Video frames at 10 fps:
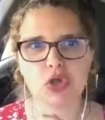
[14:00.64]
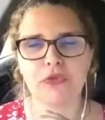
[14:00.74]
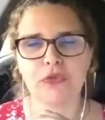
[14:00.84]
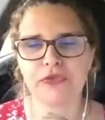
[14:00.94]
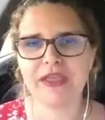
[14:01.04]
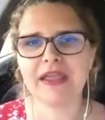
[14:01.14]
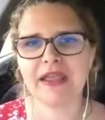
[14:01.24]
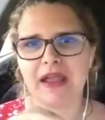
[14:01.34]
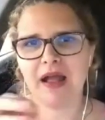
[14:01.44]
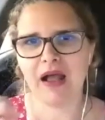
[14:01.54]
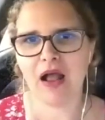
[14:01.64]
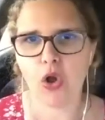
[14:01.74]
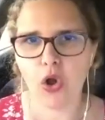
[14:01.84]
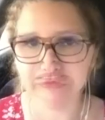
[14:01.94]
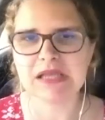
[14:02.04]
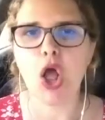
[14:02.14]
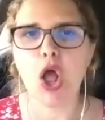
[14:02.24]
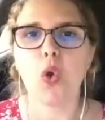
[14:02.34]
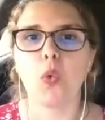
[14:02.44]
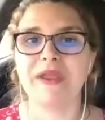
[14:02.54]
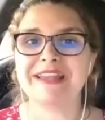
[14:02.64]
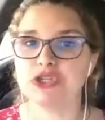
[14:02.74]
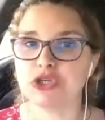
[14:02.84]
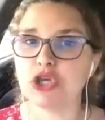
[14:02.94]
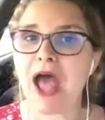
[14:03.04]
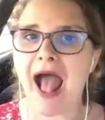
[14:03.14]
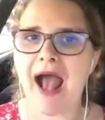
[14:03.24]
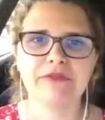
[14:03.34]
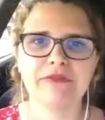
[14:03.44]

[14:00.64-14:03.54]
Thinking of that, we do have